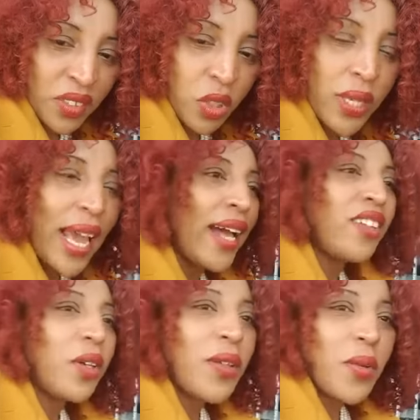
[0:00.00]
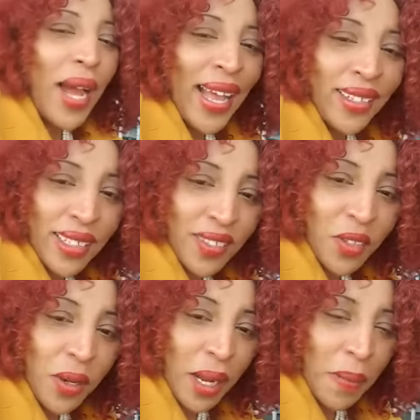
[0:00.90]
So yeah, so you were asking,
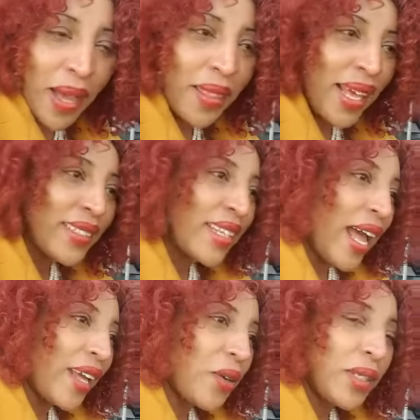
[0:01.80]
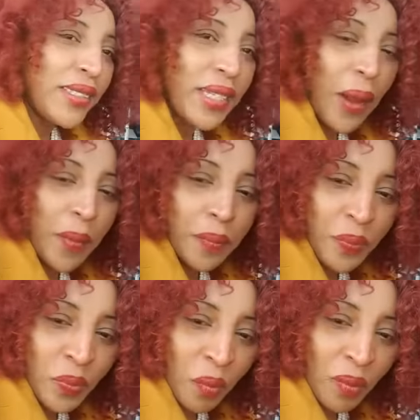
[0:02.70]
sorry about that. I got,
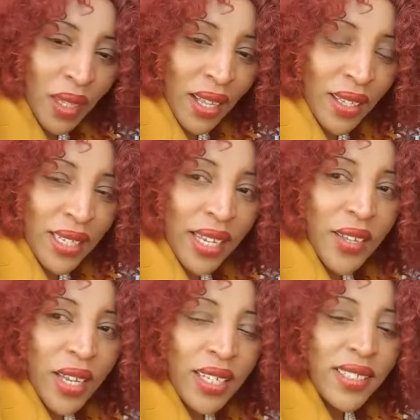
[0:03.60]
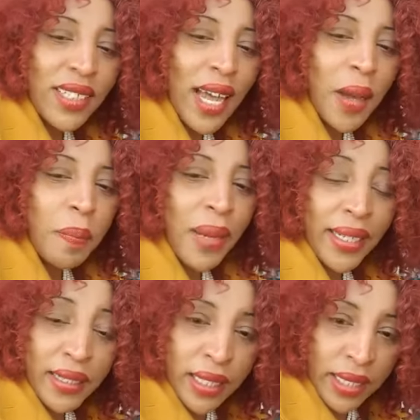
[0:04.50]
it's
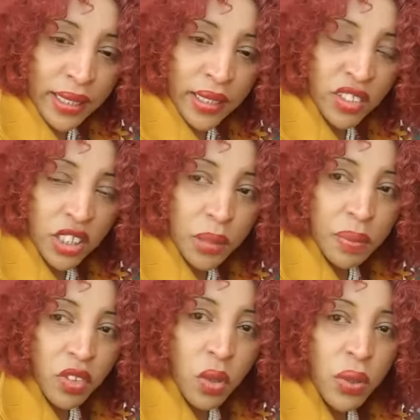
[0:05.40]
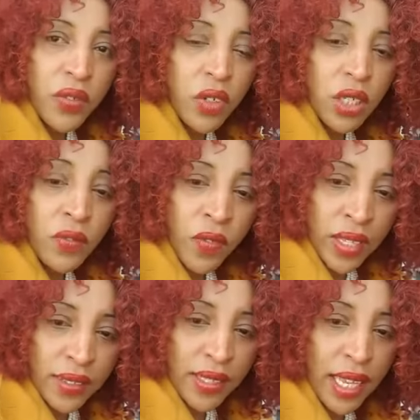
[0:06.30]
party leadership. So we've got
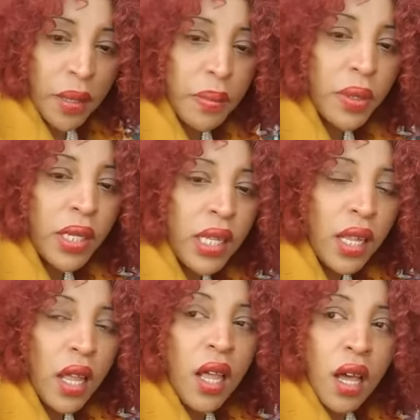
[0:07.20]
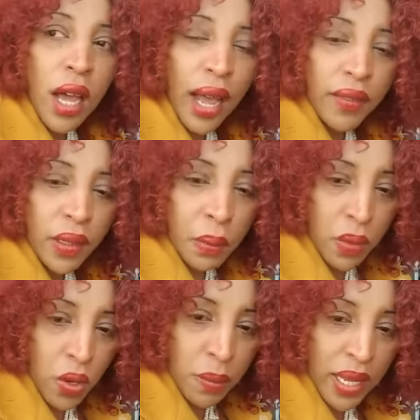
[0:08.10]
Vince Cable at the
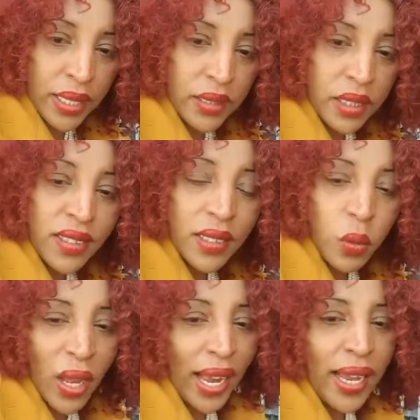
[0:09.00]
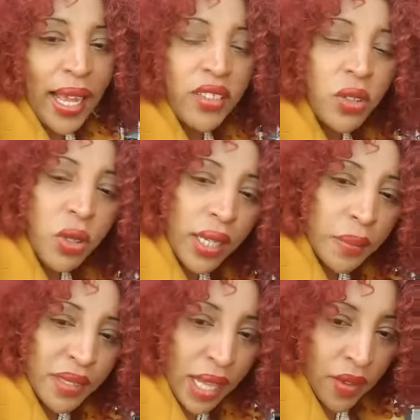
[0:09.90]
moment. I like to call
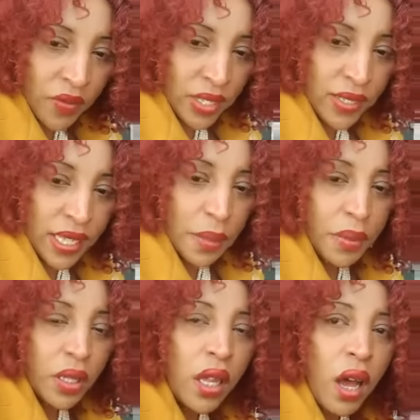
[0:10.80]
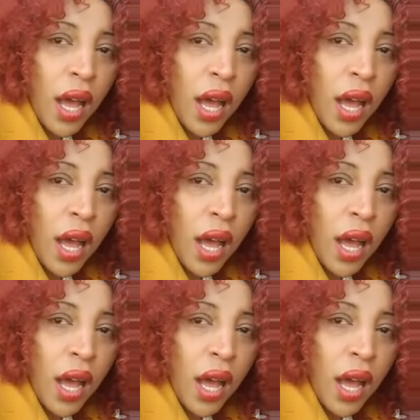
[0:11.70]
him Sir Vince Cable.